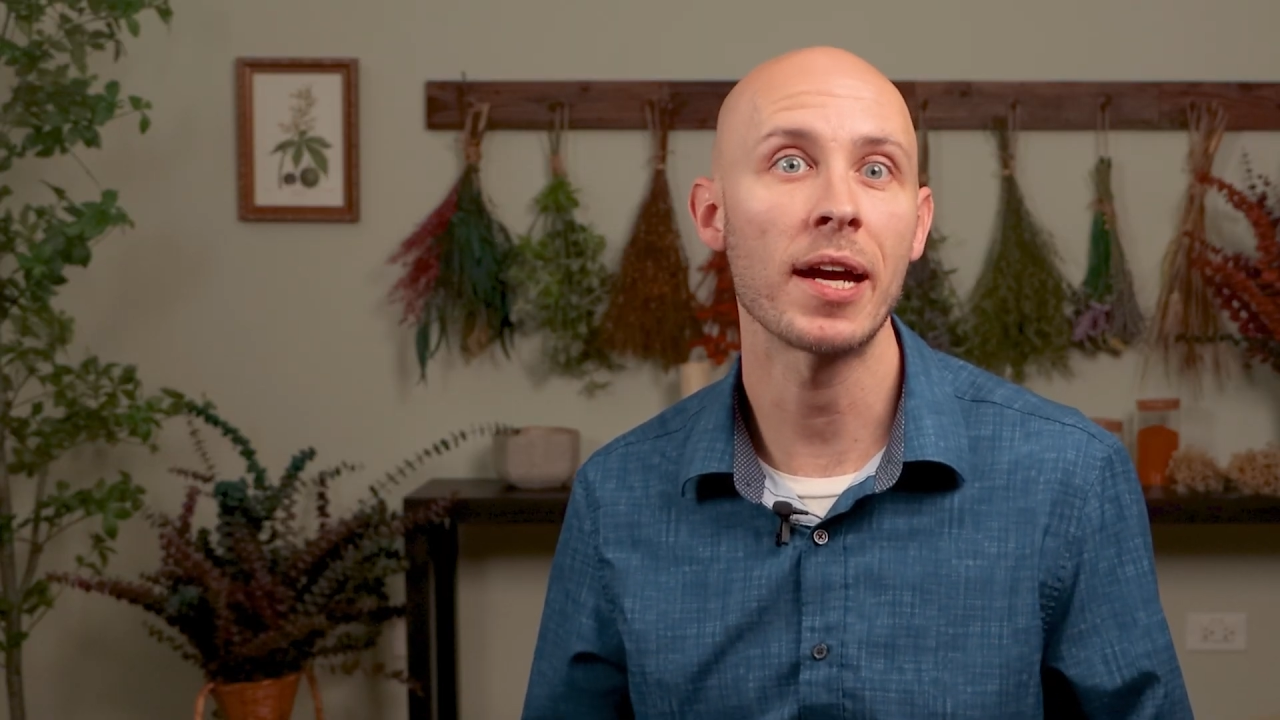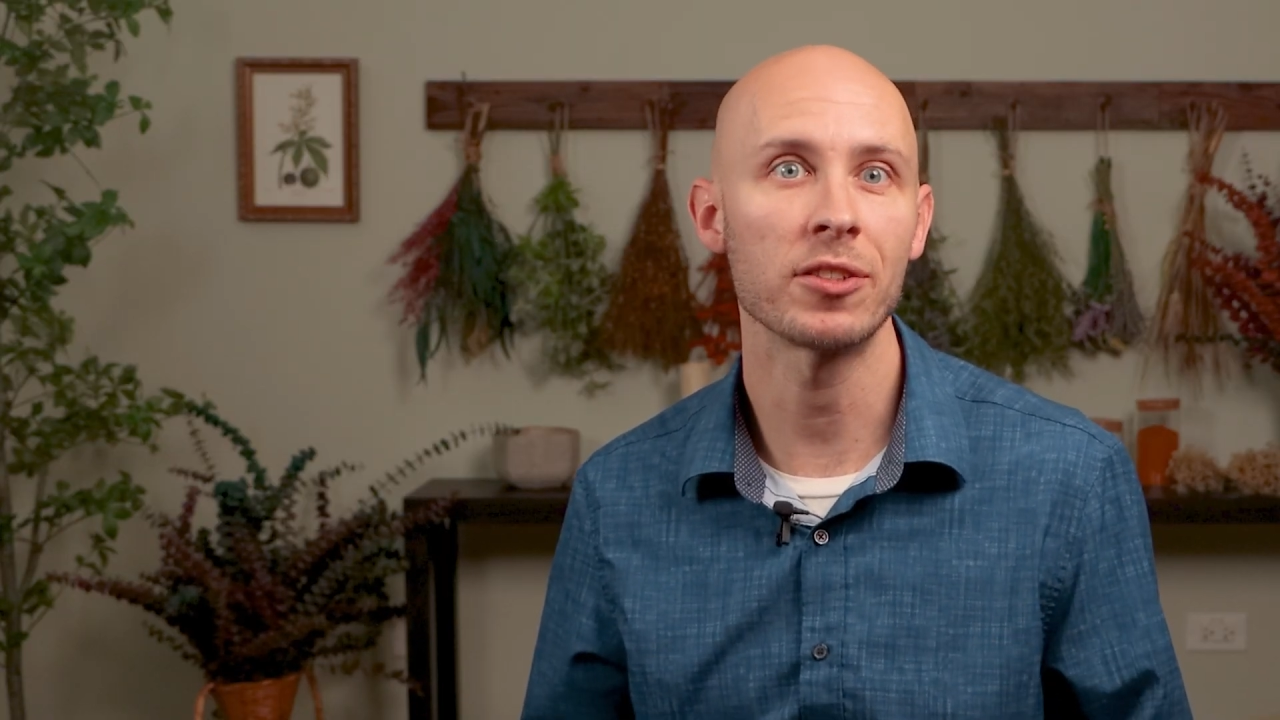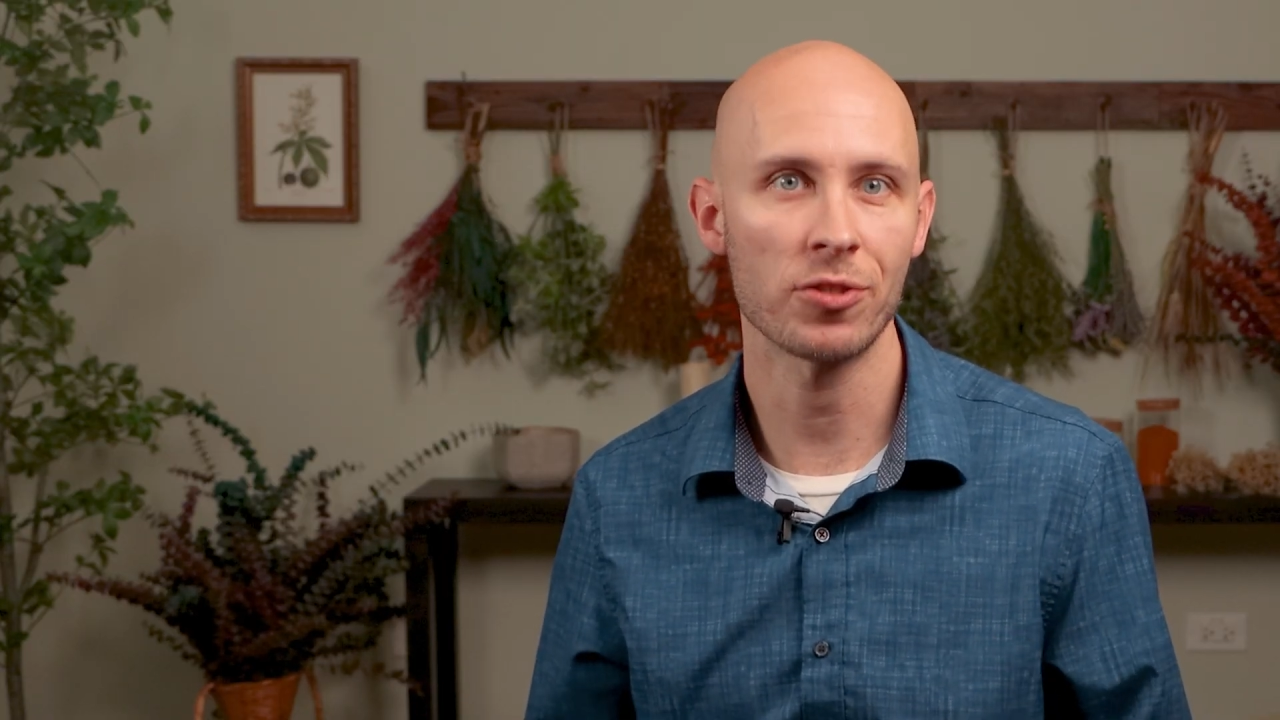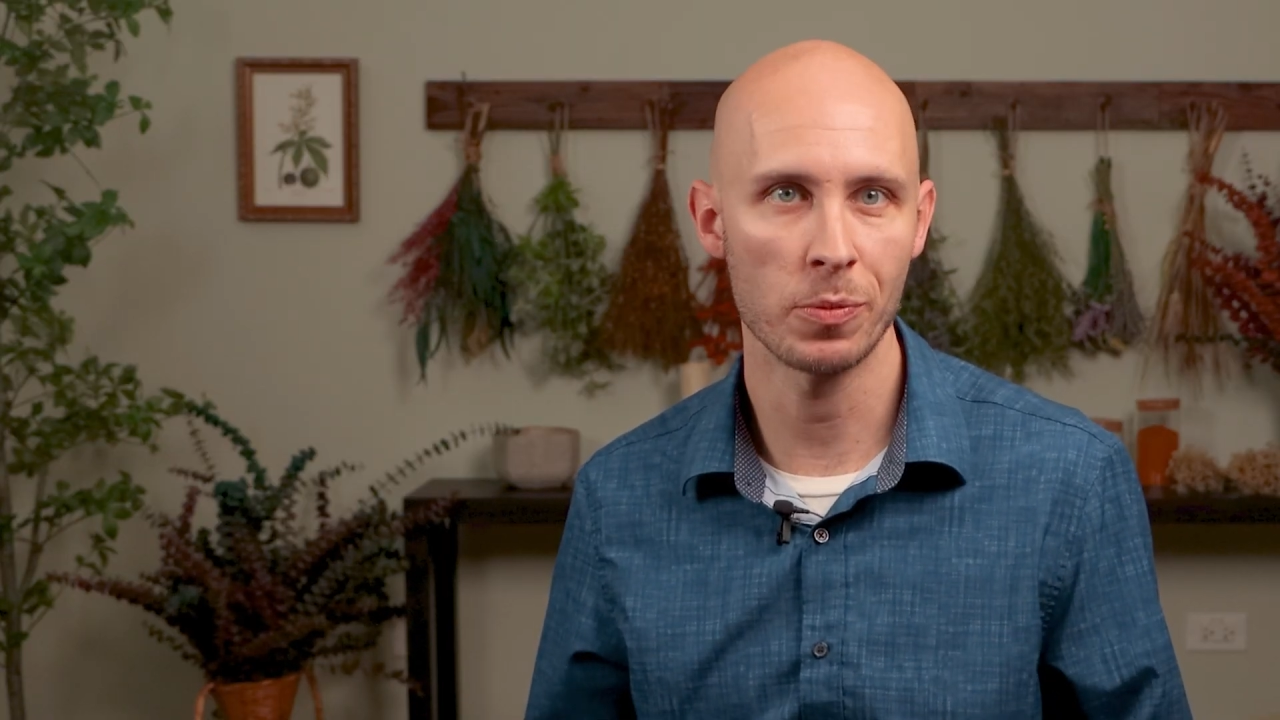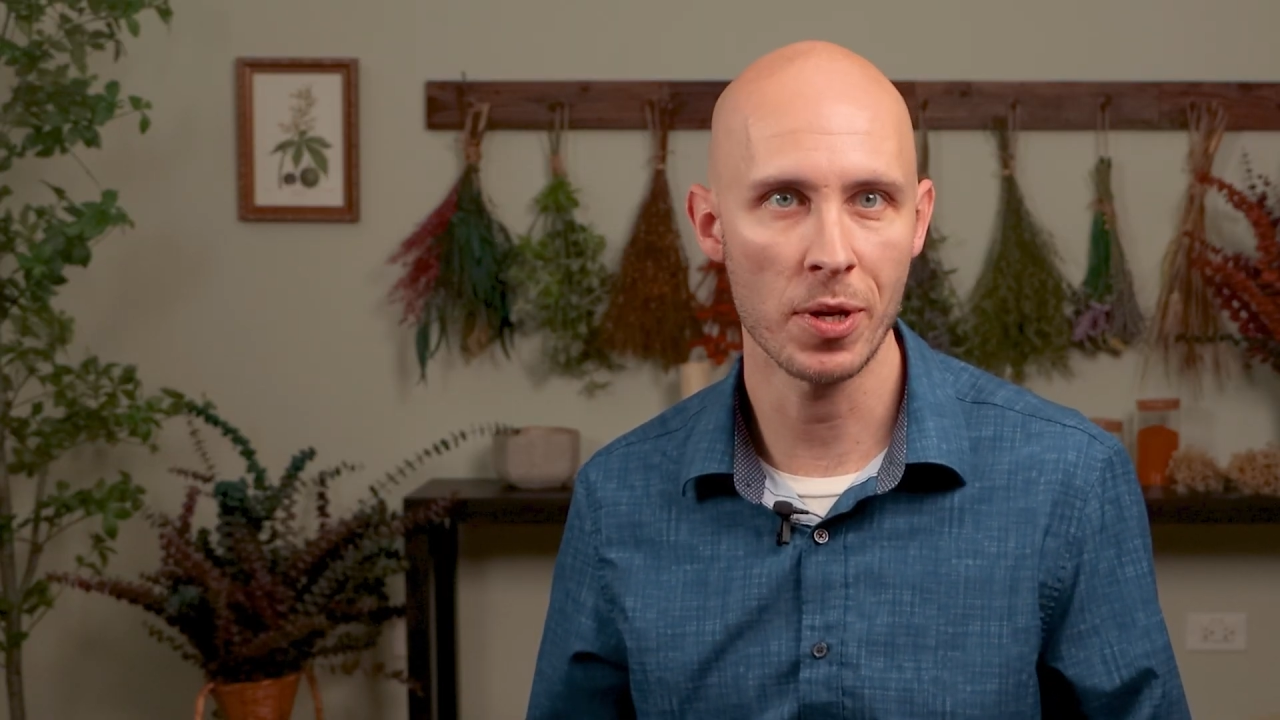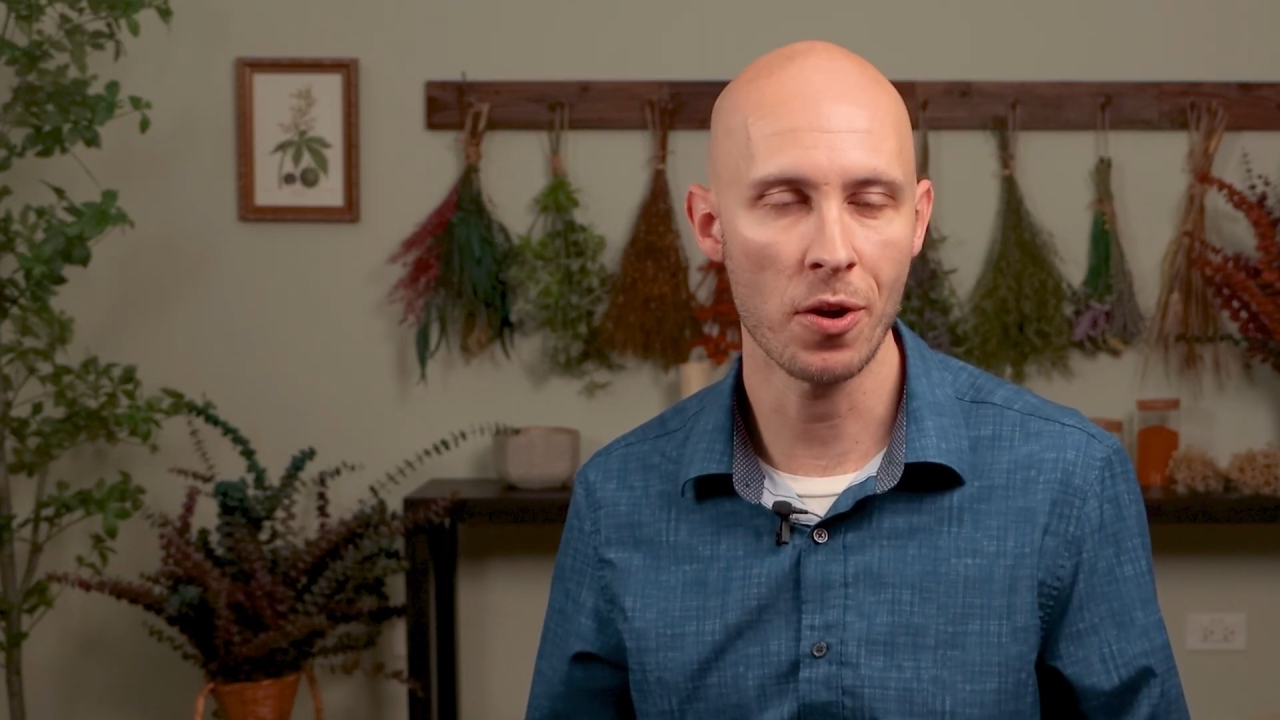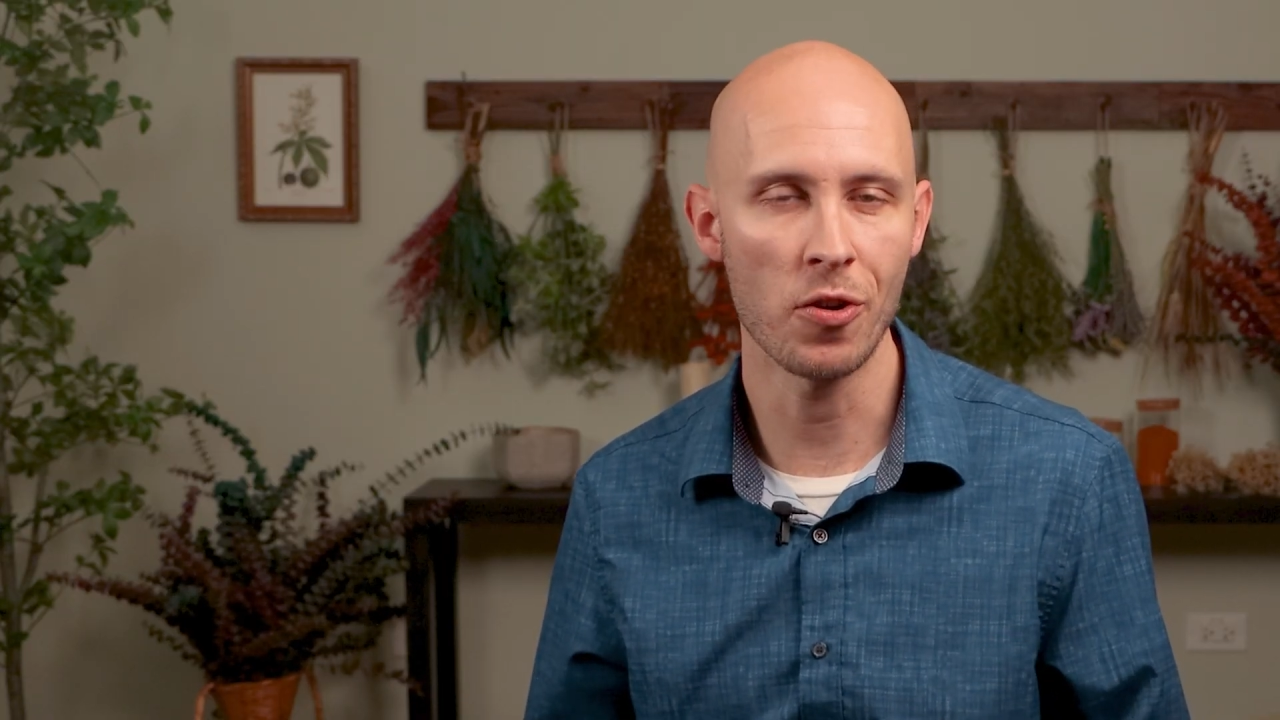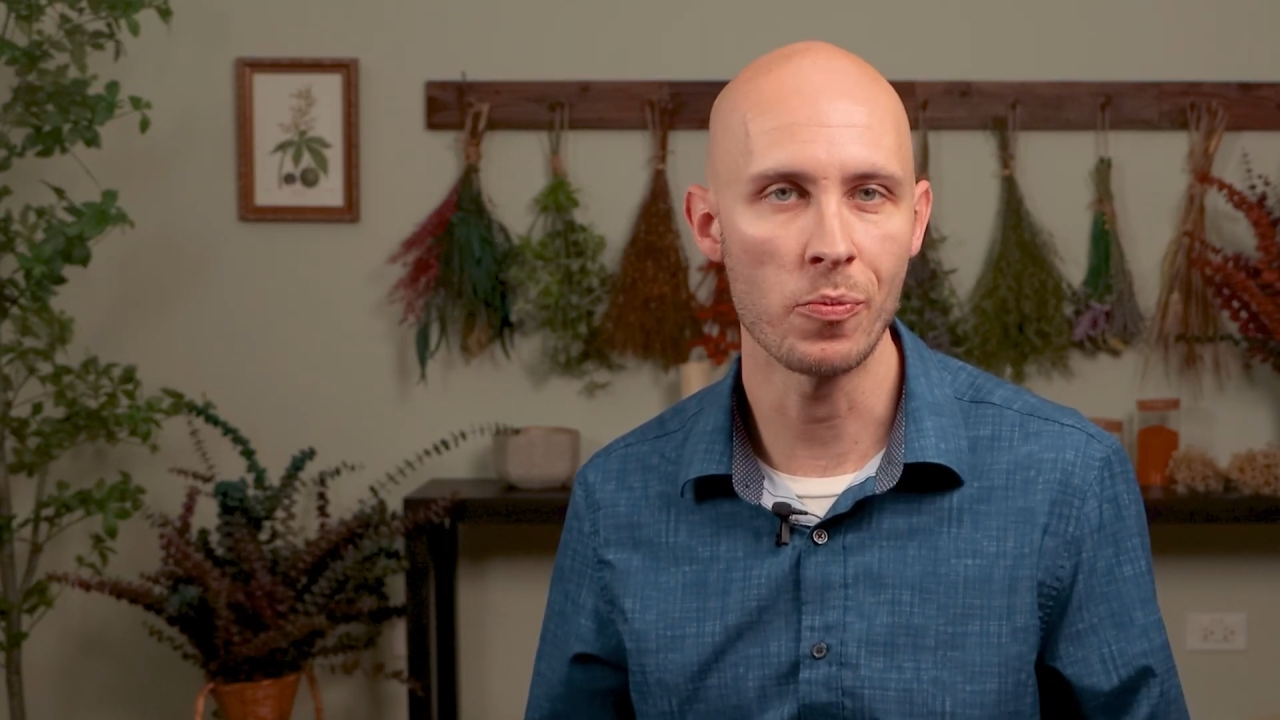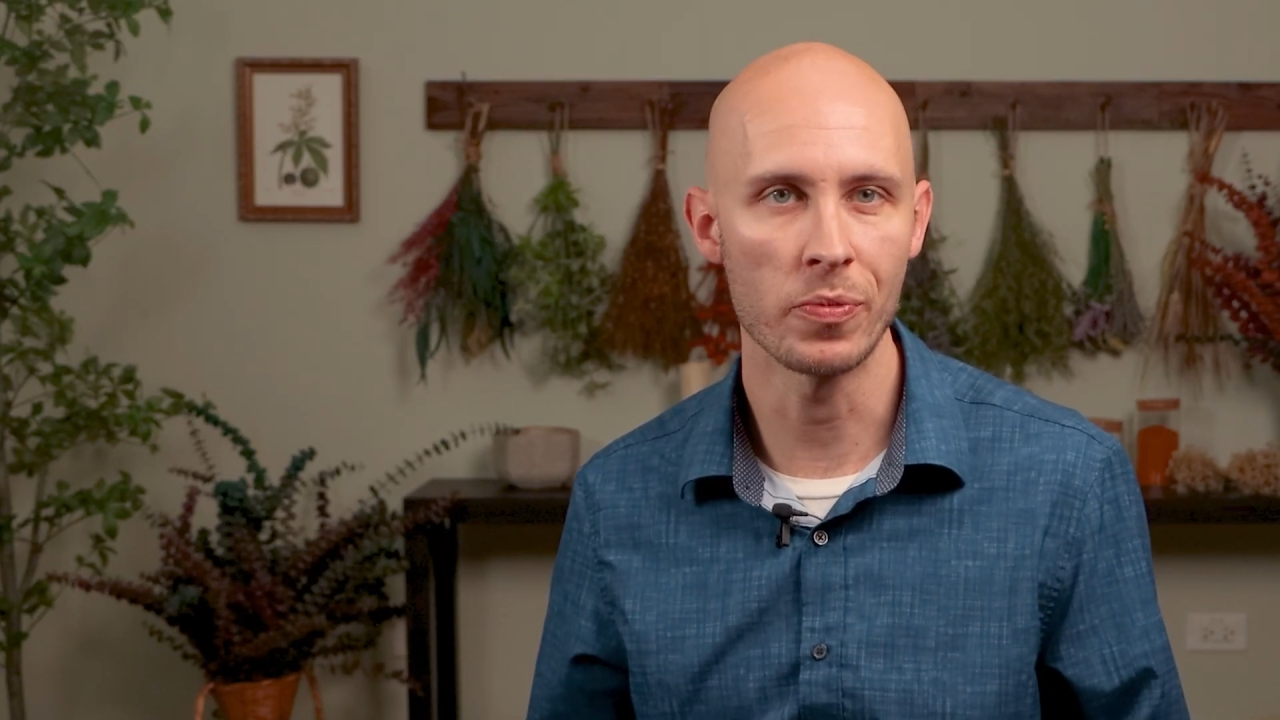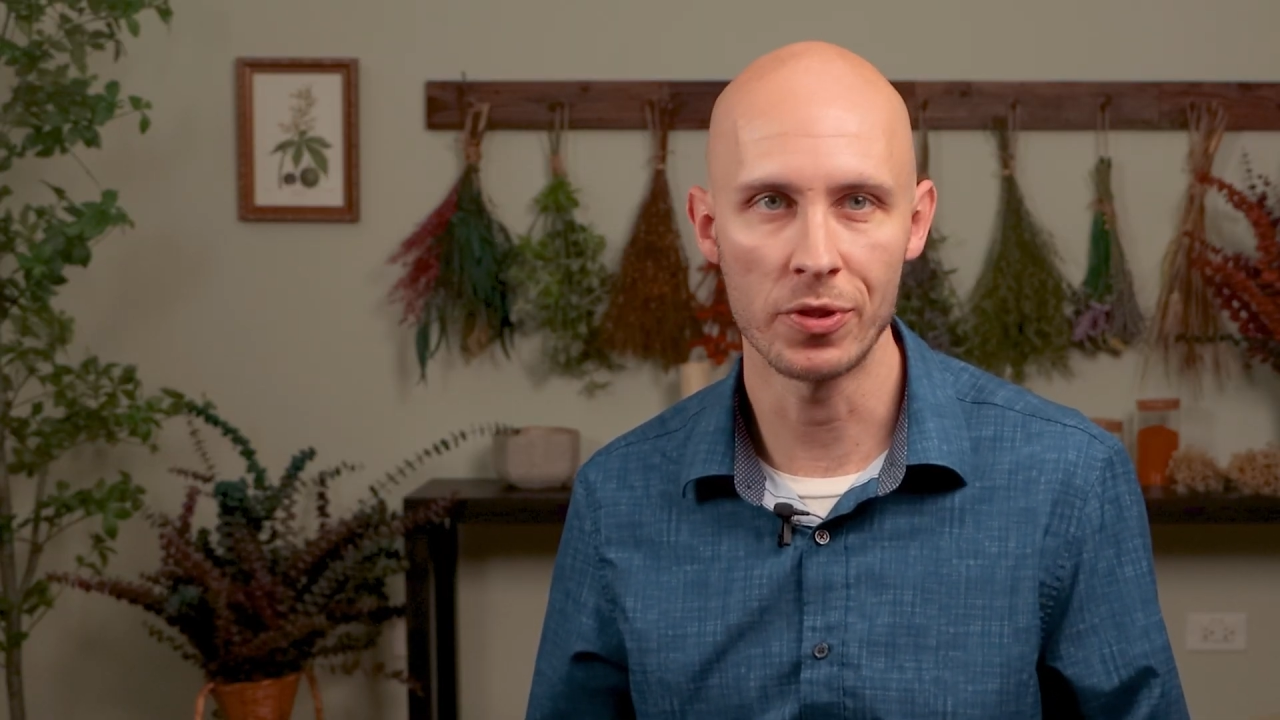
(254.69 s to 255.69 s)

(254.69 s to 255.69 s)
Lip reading: ice cream at home.